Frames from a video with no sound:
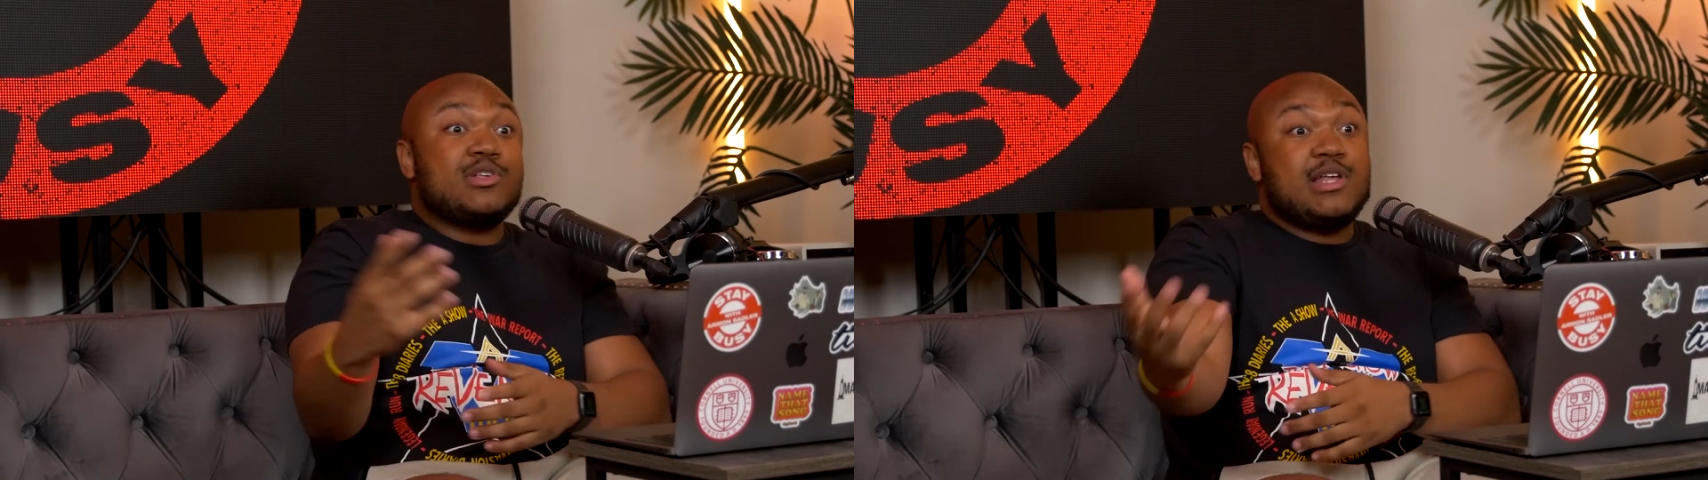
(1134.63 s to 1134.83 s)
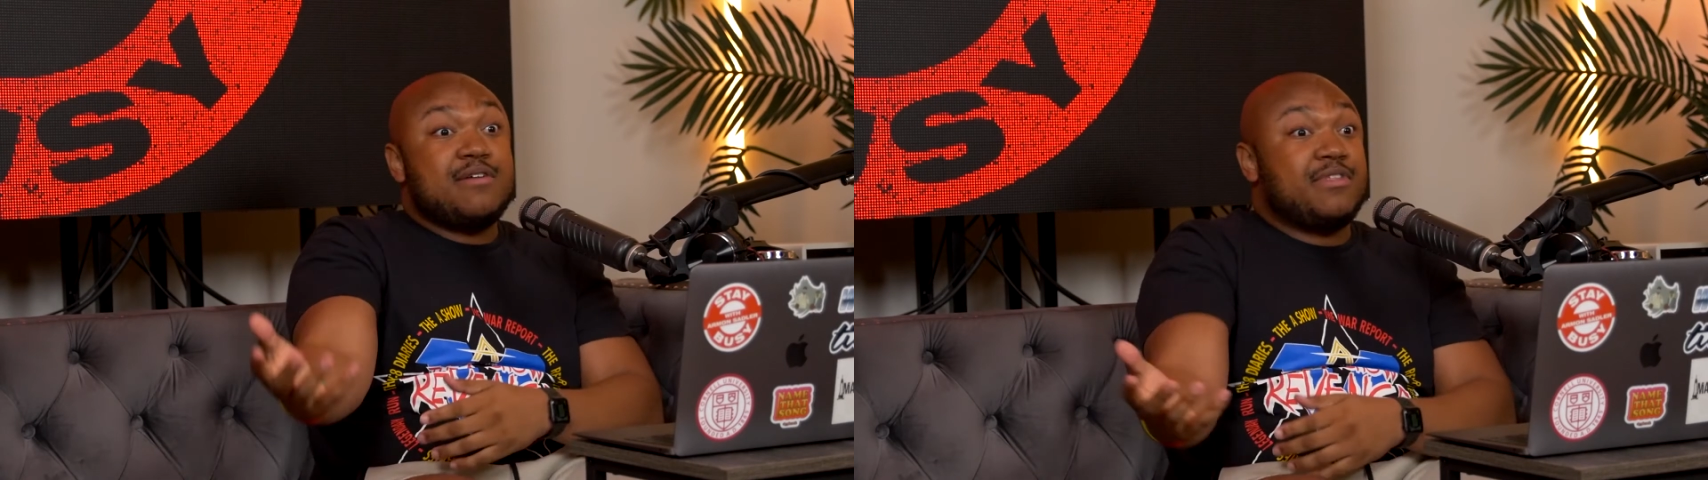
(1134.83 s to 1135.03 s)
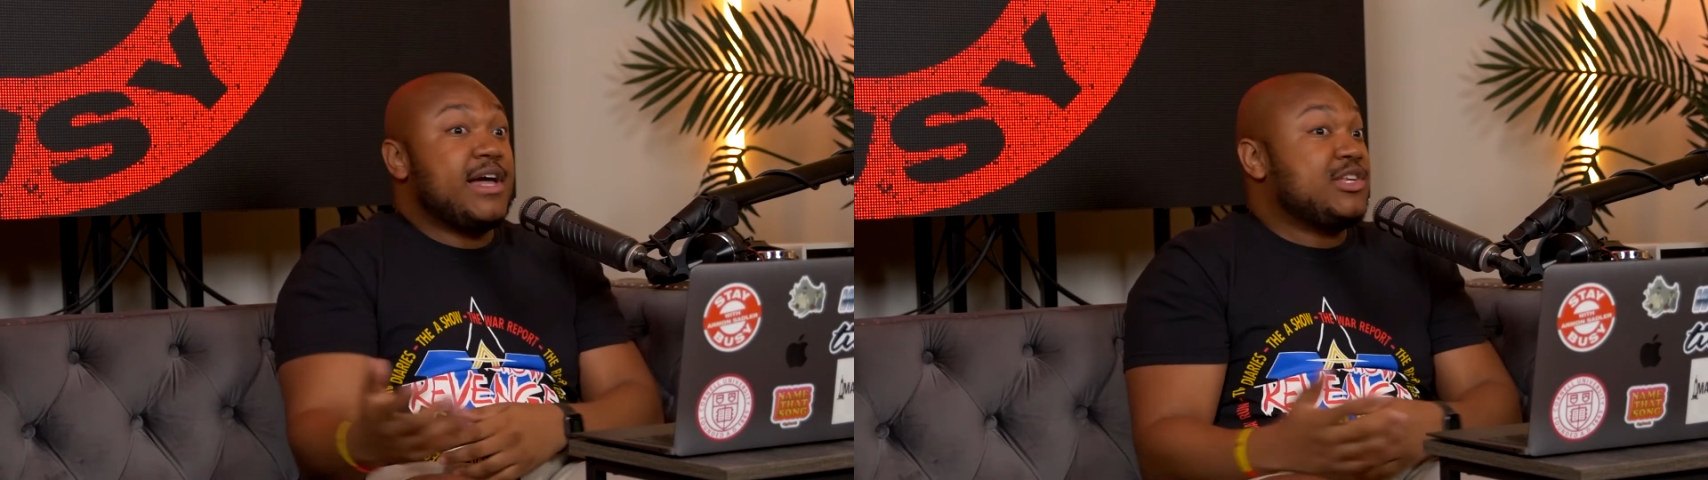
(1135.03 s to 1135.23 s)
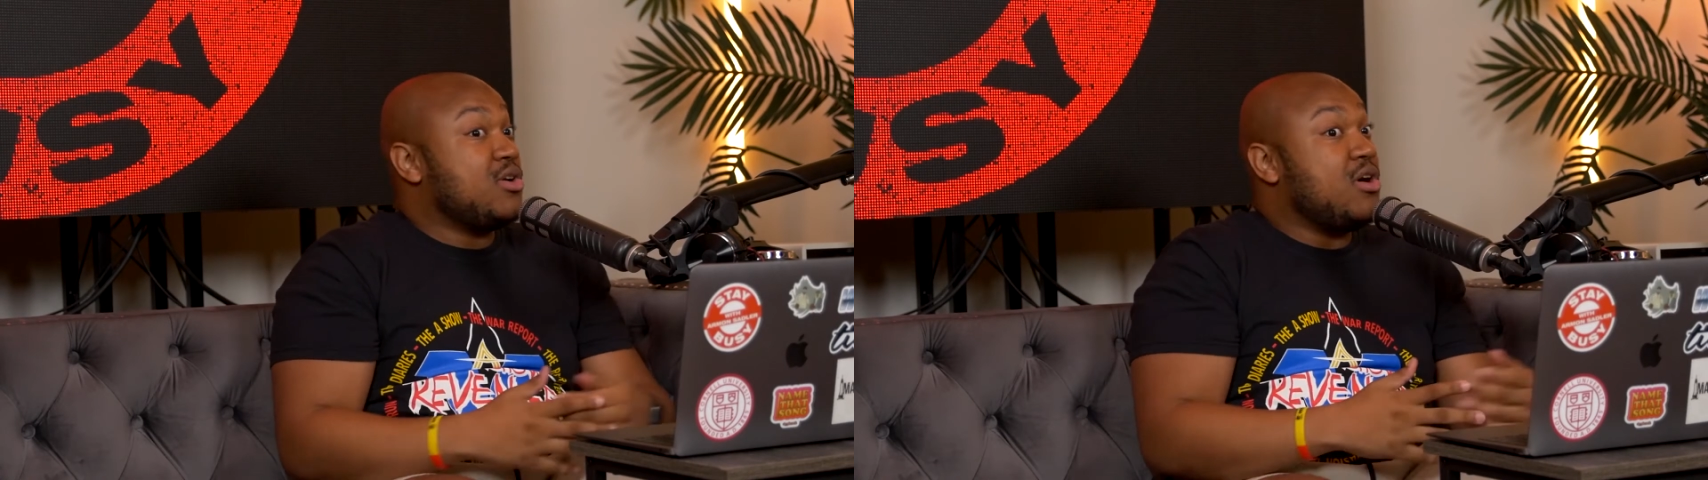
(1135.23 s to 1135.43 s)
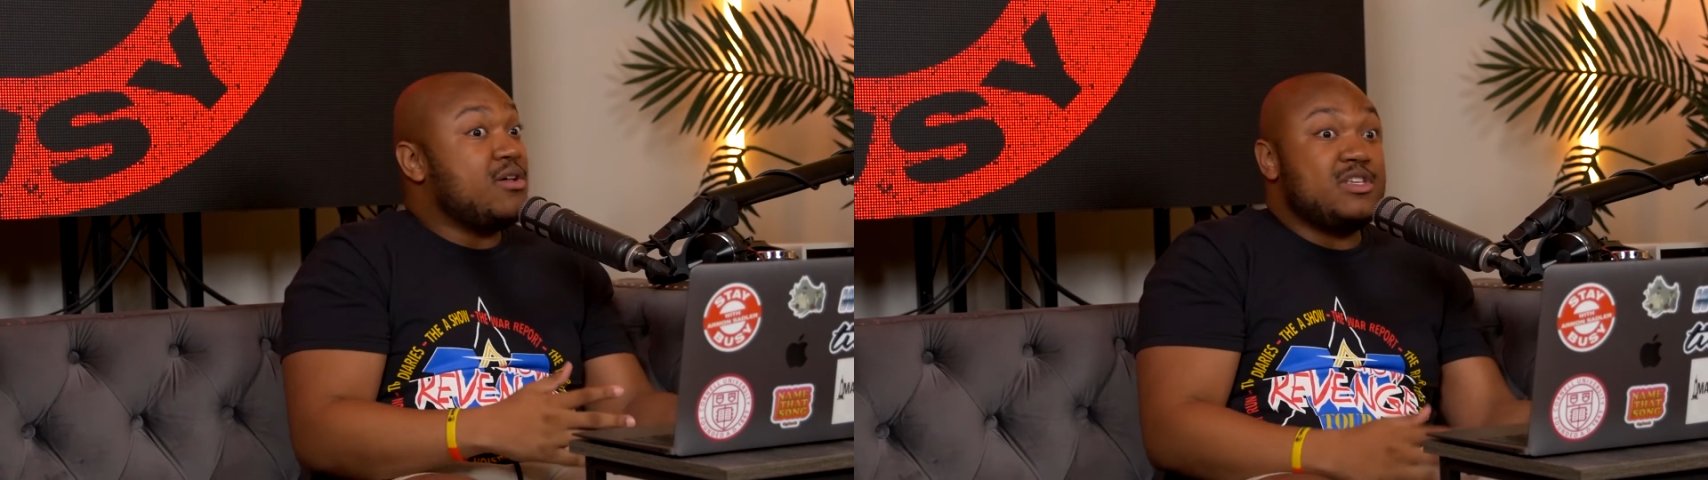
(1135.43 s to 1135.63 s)
to Steph, they latch
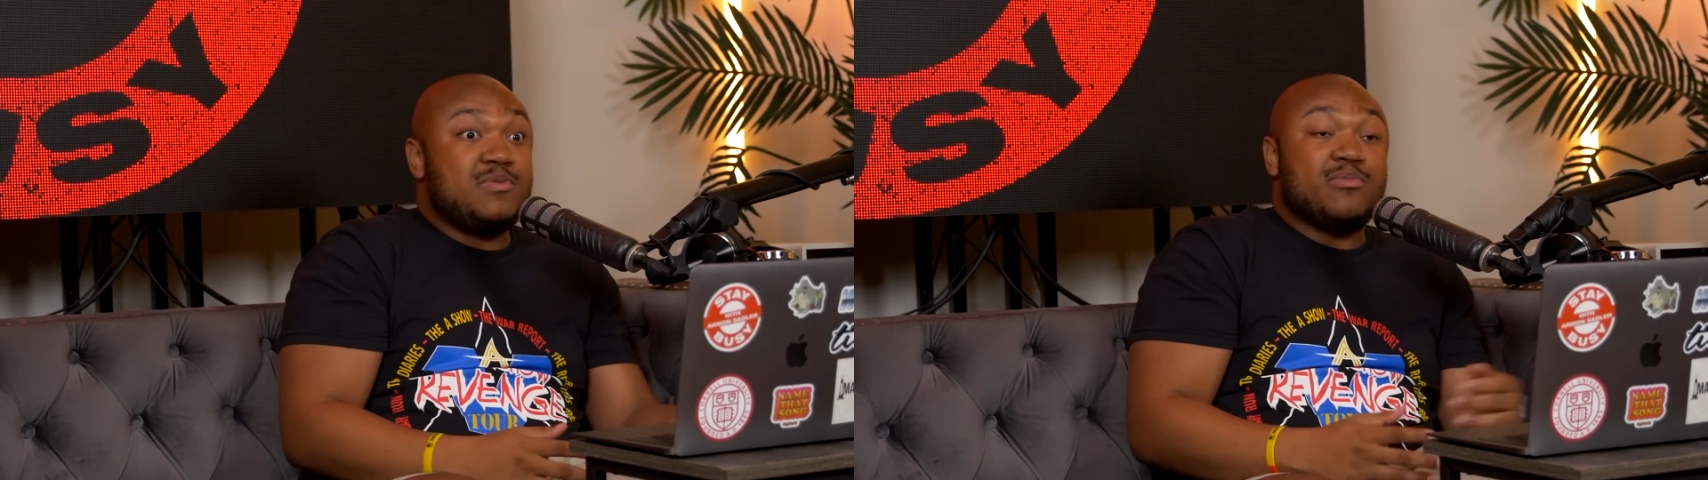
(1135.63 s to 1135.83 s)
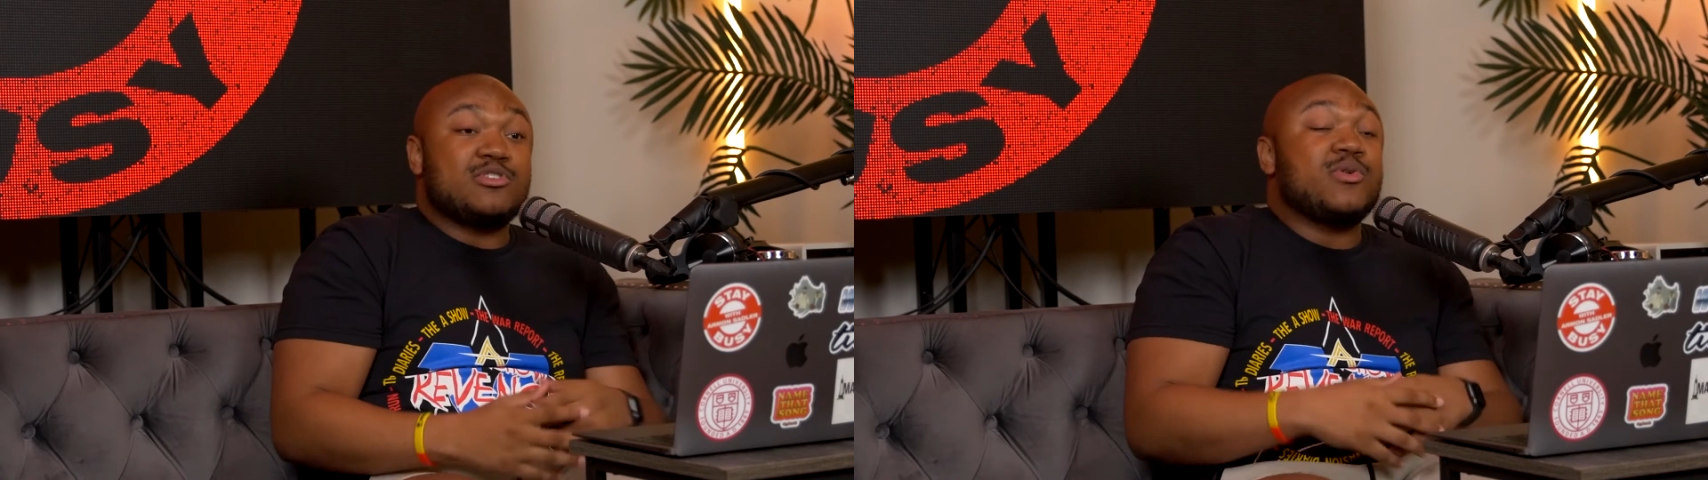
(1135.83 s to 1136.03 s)
on to all these people.